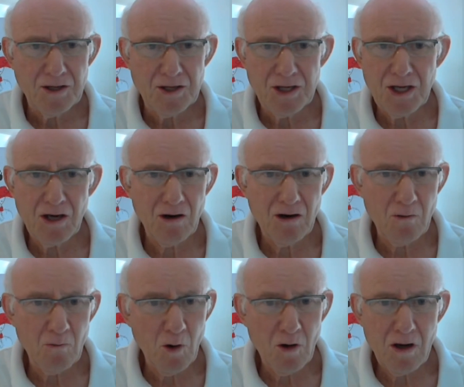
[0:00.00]

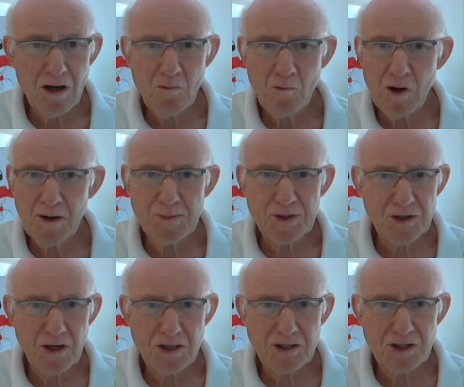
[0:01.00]
DIY
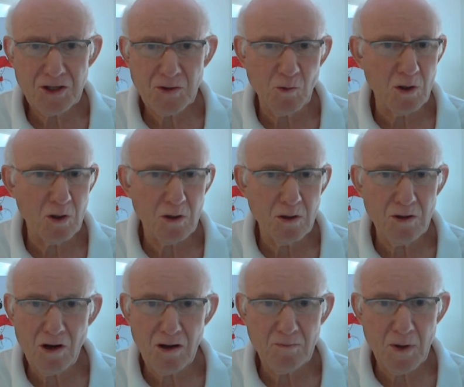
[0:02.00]
websites will
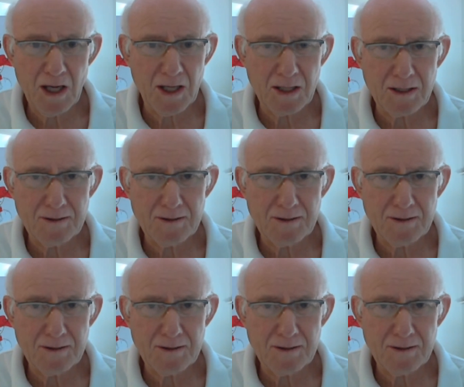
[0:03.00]
not make